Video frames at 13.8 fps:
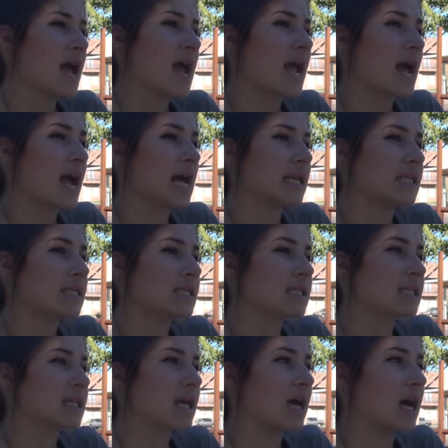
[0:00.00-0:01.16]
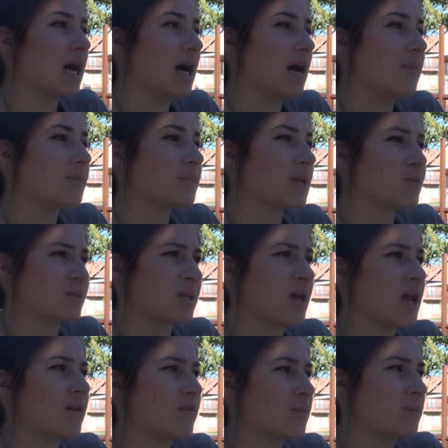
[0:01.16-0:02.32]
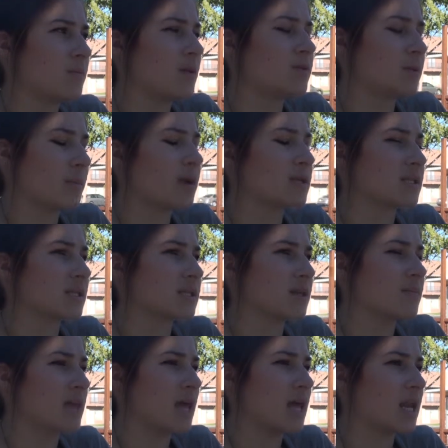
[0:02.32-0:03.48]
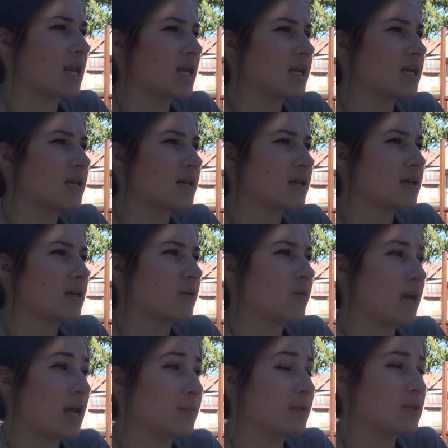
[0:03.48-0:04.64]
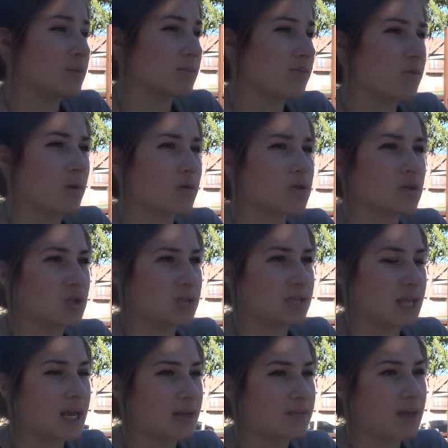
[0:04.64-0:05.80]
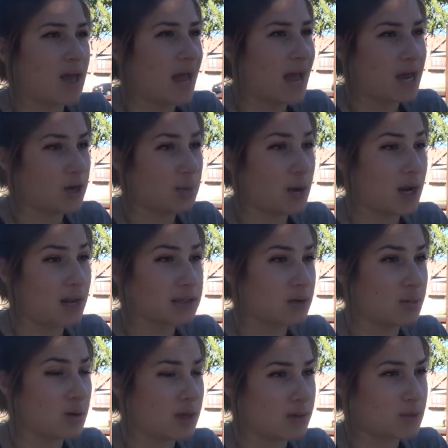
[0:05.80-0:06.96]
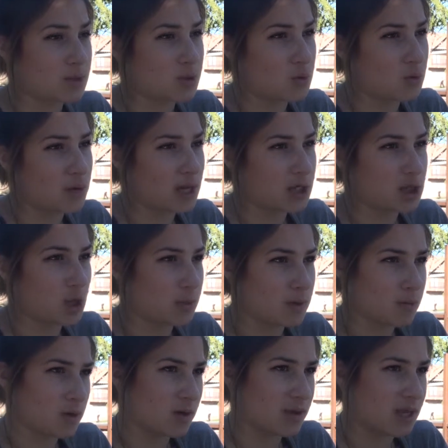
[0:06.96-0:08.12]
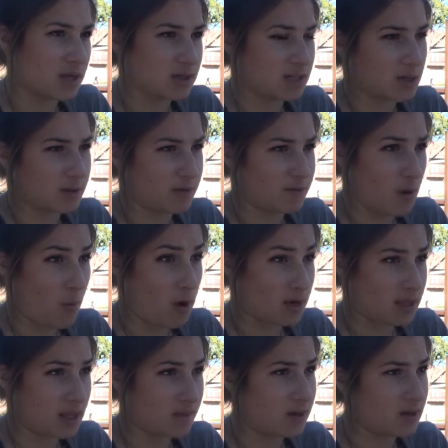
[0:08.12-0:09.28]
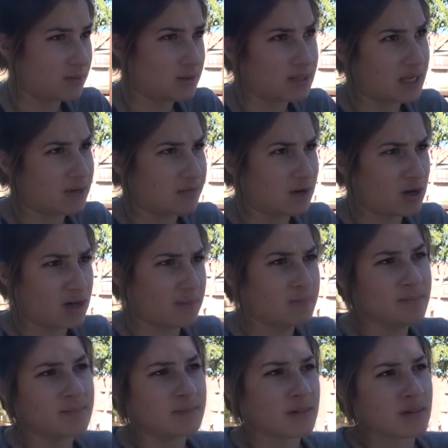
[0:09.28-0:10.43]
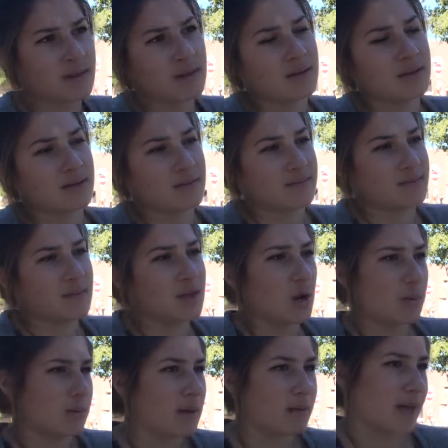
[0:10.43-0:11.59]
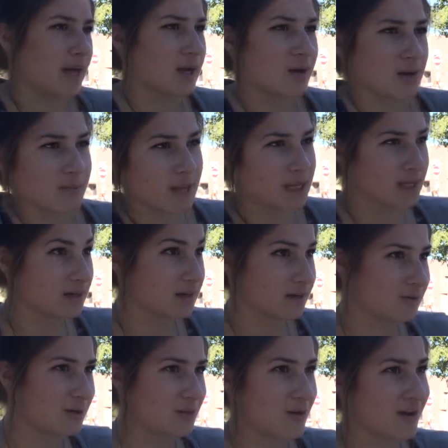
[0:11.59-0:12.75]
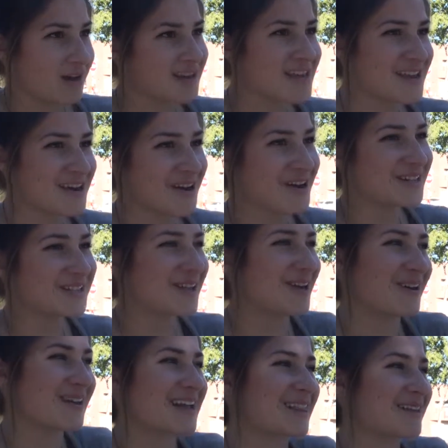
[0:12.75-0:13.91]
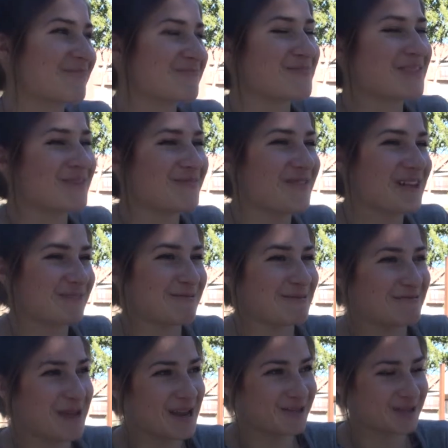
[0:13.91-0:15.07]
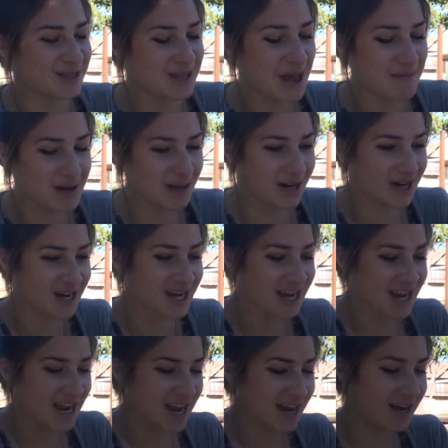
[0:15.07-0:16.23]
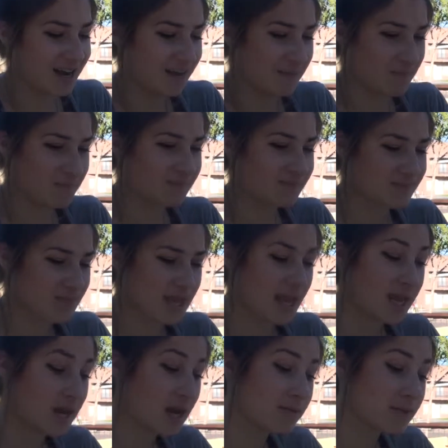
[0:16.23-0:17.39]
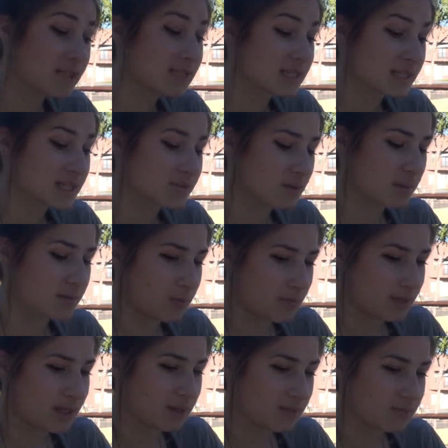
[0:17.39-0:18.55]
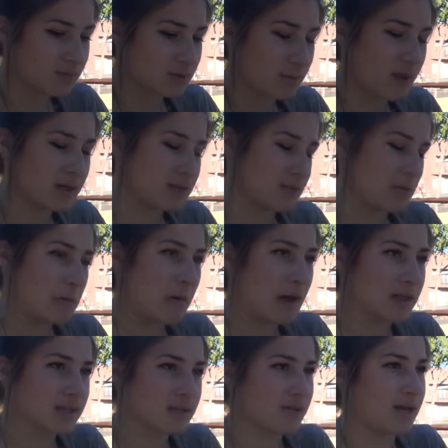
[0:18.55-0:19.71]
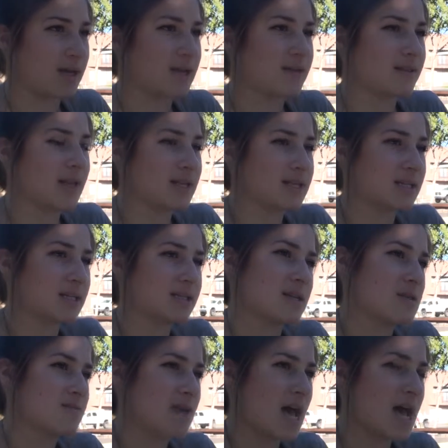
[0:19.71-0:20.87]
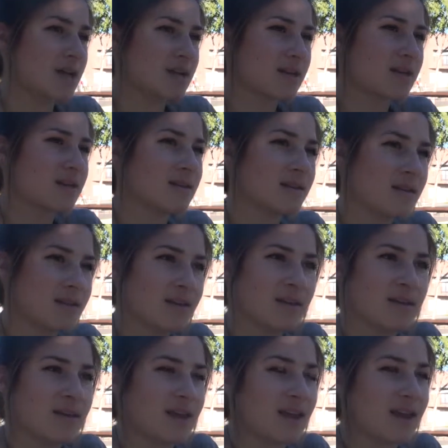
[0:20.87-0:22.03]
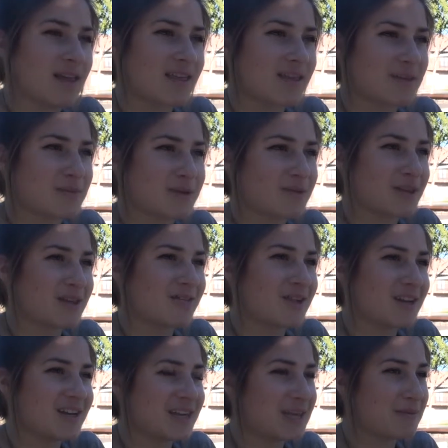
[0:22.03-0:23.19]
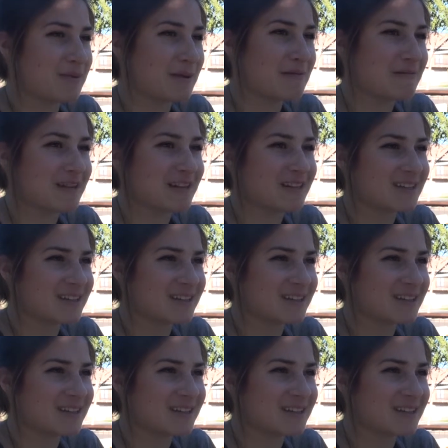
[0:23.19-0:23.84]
And it was a better system than what I had been doing before, which is just like I had new products, I would bring them to school and like show people, and they could tell me if they wanted them, was like very open my black coat. I'm like, here, what do you want? So like the Facebook page was a lot better, and it got really successful, and people really responded to it well. So I like to continue that. I think it'd be really fun to keep it going.